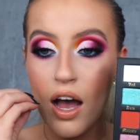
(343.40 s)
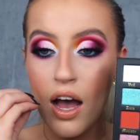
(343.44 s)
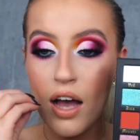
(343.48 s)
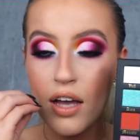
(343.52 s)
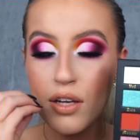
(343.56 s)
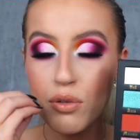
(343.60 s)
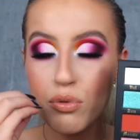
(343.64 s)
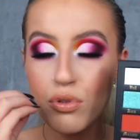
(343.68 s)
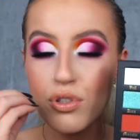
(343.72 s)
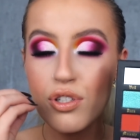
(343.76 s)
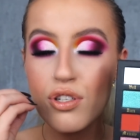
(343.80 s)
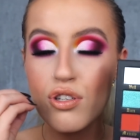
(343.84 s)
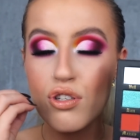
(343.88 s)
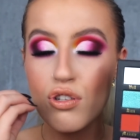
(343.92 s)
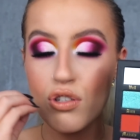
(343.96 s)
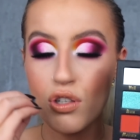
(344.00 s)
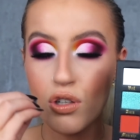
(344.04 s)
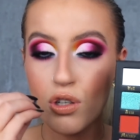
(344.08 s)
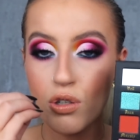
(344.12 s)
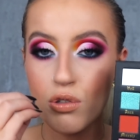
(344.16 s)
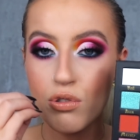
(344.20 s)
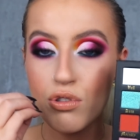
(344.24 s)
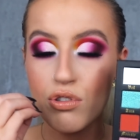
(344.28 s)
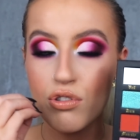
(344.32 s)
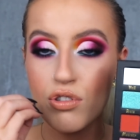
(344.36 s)
I was
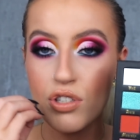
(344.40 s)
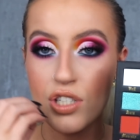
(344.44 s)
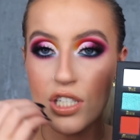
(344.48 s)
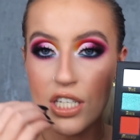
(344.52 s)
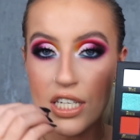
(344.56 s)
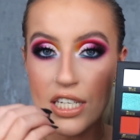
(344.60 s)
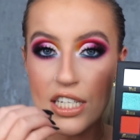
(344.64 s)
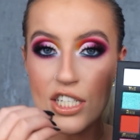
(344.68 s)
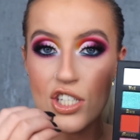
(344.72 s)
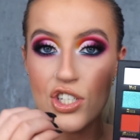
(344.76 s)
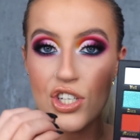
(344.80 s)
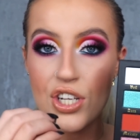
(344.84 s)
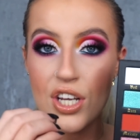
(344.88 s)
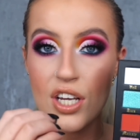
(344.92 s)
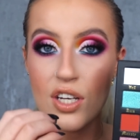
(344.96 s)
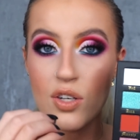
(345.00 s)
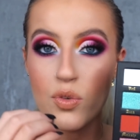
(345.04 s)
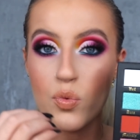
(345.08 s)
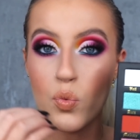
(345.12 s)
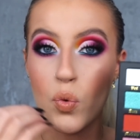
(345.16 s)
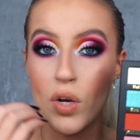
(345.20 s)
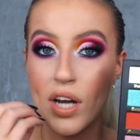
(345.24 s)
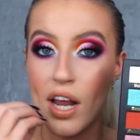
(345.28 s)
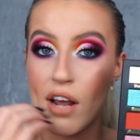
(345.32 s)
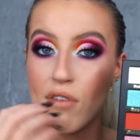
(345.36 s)
so strategic
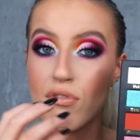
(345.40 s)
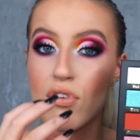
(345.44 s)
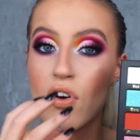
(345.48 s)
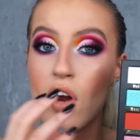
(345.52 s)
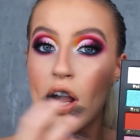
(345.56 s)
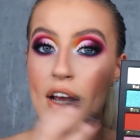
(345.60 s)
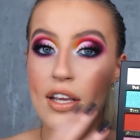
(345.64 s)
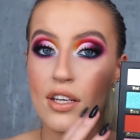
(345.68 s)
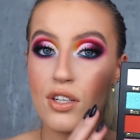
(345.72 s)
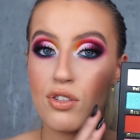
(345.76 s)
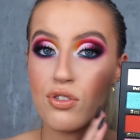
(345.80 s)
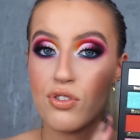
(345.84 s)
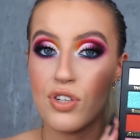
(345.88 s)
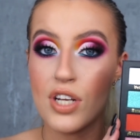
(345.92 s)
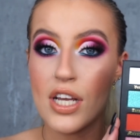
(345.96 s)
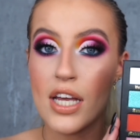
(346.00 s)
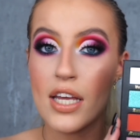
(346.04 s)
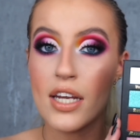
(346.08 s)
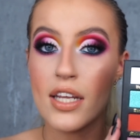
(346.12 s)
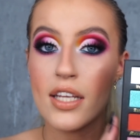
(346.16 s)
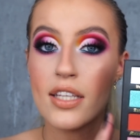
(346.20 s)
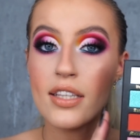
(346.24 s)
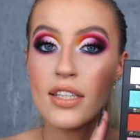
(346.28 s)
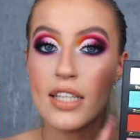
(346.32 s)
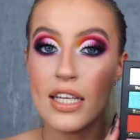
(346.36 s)
whenever I
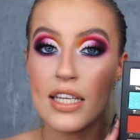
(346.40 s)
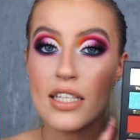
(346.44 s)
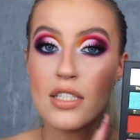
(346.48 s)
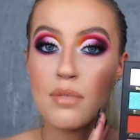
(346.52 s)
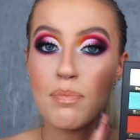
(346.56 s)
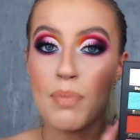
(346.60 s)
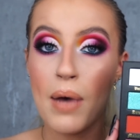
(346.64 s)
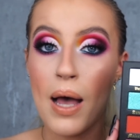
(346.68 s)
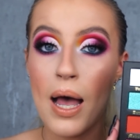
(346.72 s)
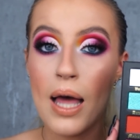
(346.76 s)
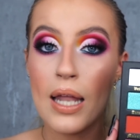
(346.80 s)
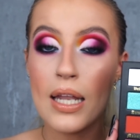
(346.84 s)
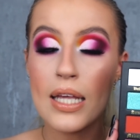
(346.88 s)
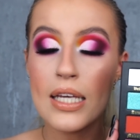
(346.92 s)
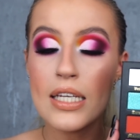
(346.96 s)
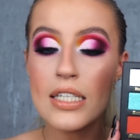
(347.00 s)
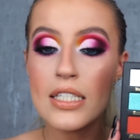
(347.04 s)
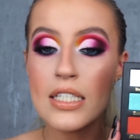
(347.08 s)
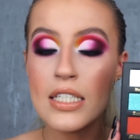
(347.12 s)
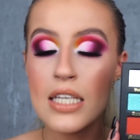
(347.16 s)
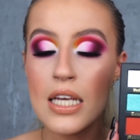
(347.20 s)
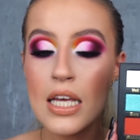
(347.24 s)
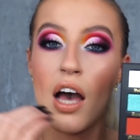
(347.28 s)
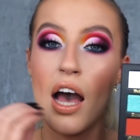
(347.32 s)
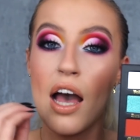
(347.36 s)
created this
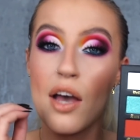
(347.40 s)
palette.